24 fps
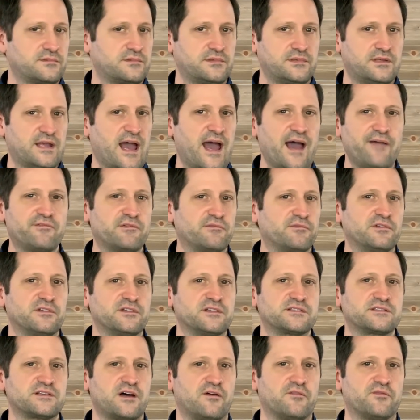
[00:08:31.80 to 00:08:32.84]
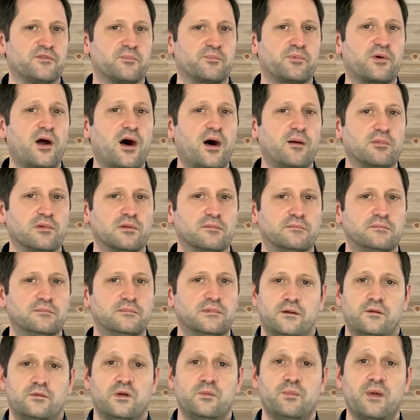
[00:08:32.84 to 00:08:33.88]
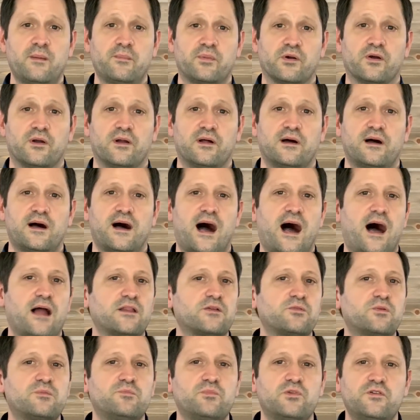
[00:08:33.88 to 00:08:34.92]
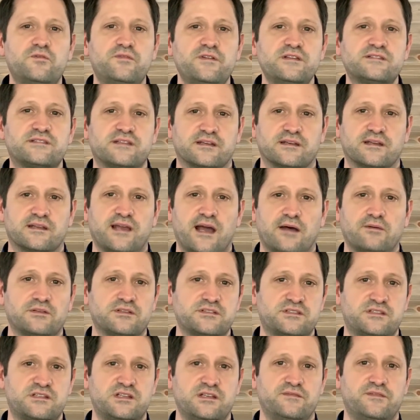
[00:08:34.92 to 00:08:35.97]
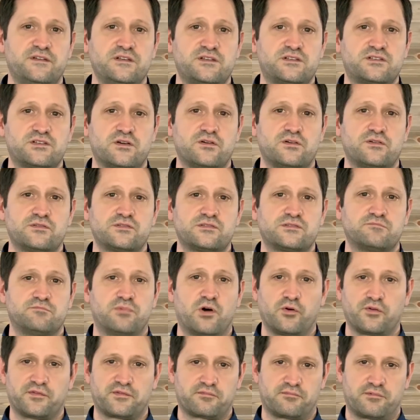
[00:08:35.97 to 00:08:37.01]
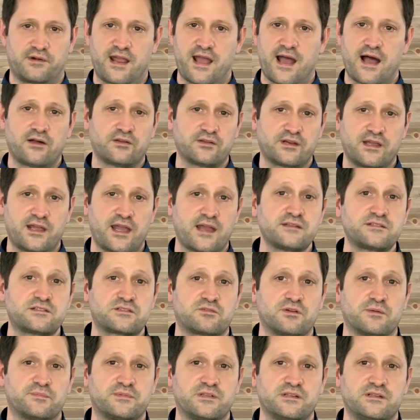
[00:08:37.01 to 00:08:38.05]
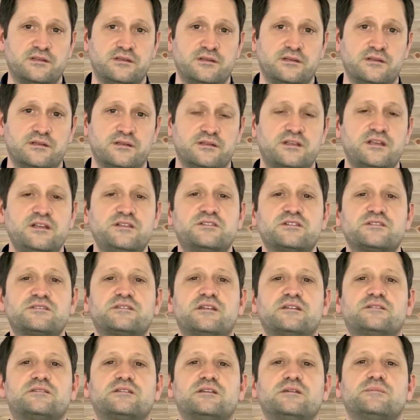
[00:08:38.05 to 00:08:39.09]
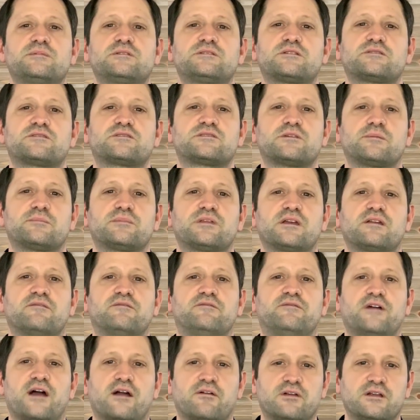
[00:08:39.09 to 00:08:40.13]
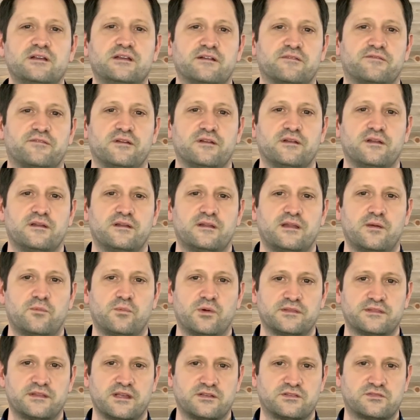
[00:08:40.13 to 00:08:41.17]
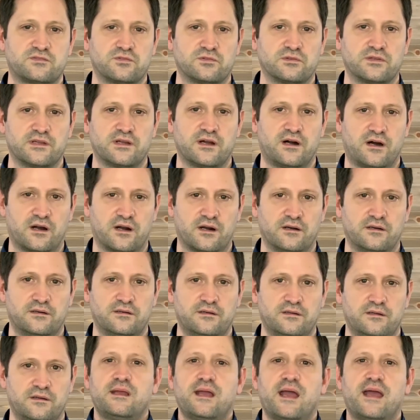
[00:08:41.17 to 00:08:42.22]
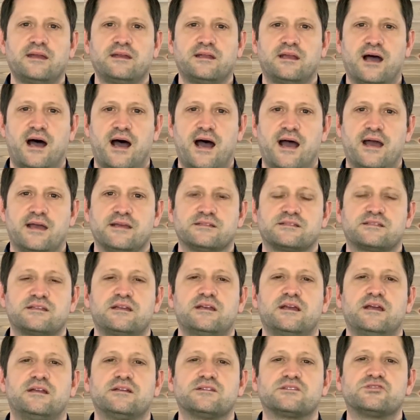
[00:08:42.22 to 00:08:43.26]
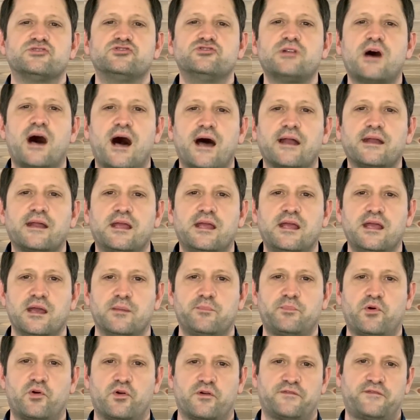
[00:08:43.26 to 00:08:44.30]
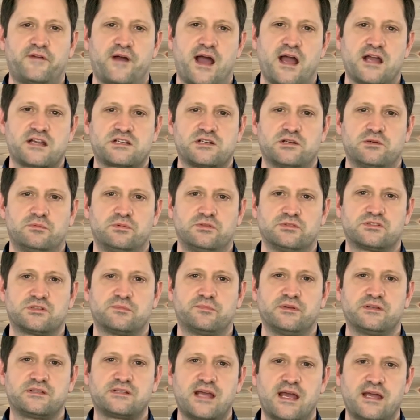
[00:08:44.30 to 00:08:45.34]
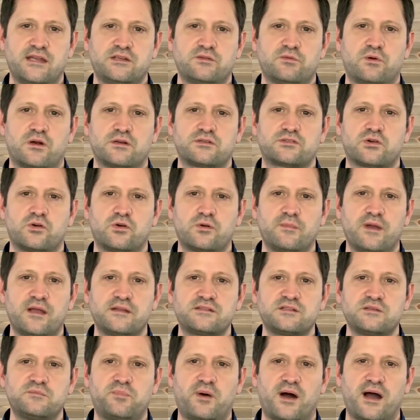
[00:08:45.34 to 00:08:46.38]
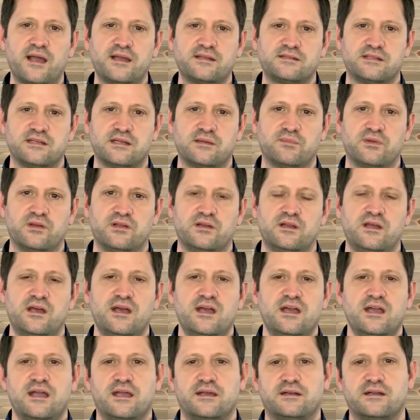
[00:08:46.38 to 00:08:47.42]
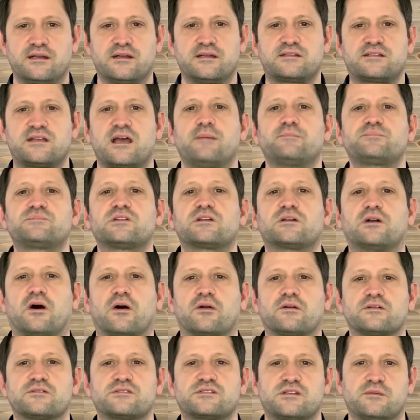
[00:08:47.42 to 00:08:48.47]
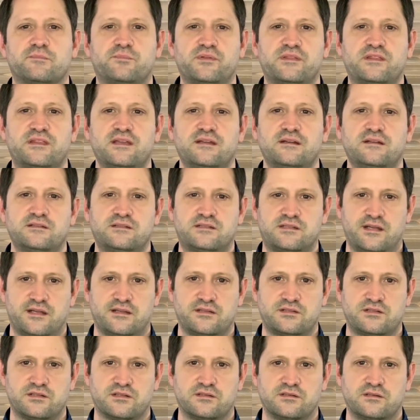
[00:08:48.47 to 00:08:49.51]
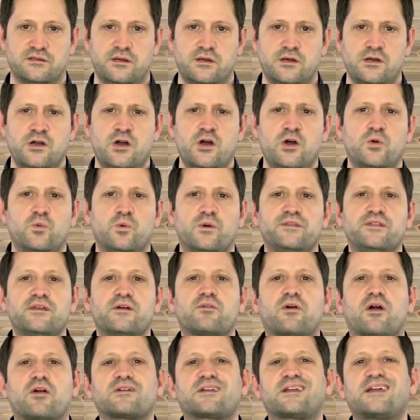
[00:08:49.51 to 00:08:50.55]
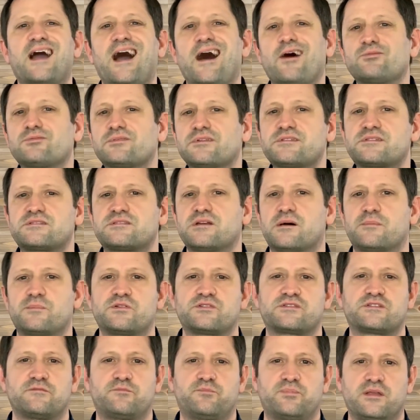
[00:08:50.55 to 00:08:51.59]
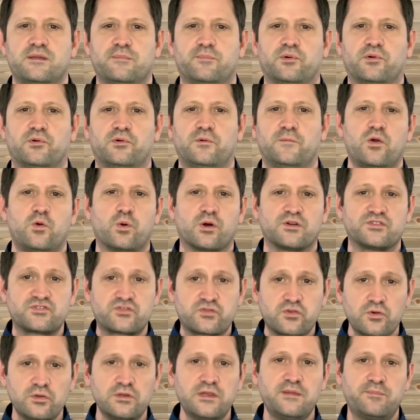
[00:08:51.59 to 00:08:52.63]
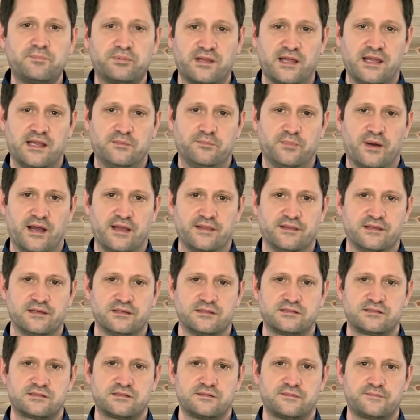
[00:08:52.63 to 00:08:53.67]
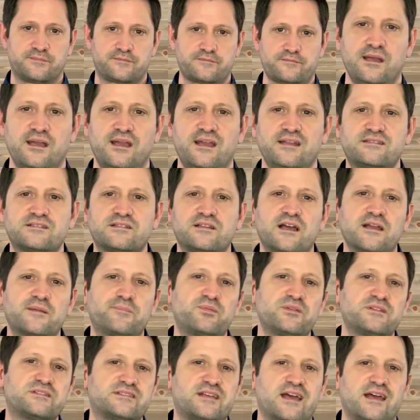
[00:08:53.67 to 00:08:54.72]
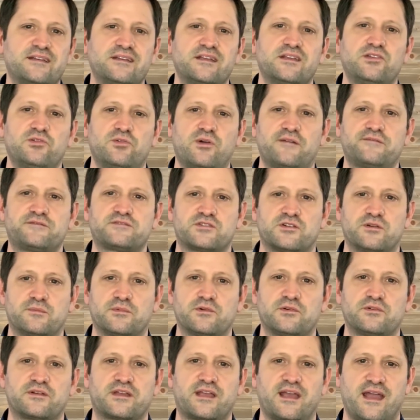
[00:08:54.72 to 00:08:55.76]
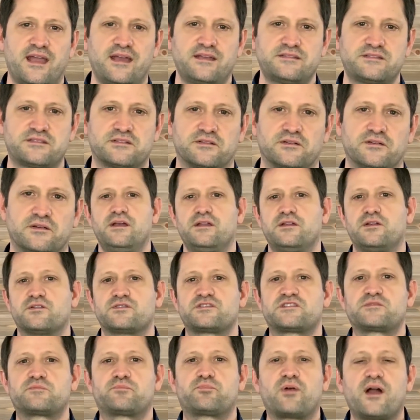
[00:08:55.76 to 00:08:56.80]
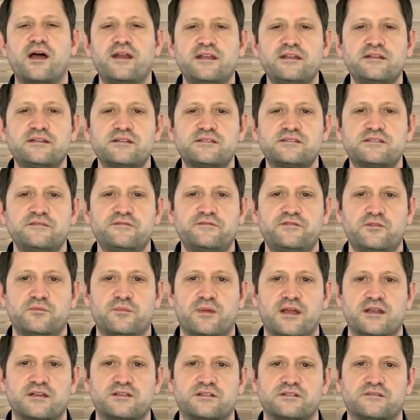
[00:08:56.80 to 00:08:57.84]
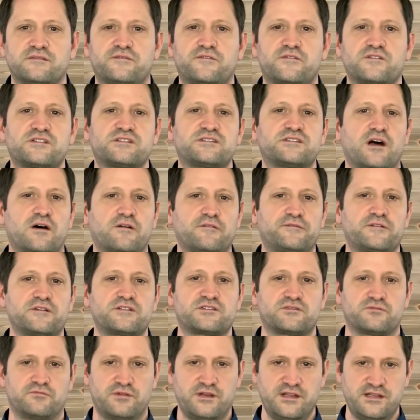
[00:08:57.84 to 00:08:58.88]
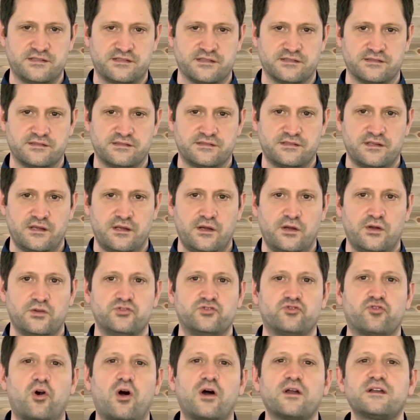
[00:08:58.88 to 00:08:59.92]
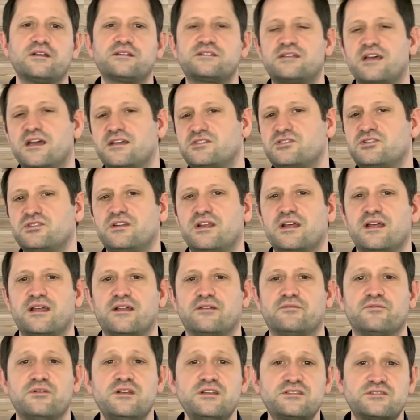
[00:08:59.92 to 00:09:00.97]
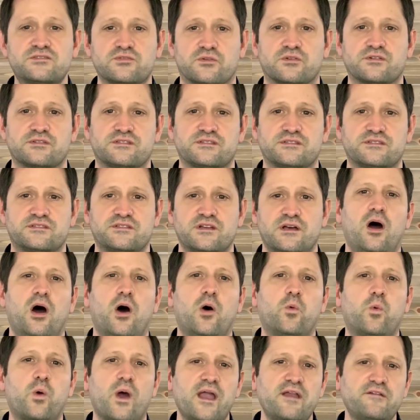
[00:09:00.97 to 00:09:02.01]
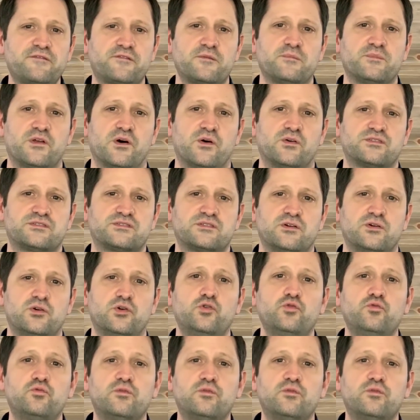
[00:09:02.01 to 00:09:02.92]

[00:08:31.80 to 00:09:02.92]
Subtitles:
you haven't really solved the problem. Remember, Hollywood movies and countless TV shows, both reality and scripted, teach us that demons are something very different than what they truly are. And guys, it is not hip or fashionable to pretend you are tormented by a demon in an attempt to garner sympathy and attention, when there are countless numbers of people who are truly plagued by this. It's like pretending you have terminal cancer. You're spreading disinformation for selfish reasons, drawing attention and resources away from those who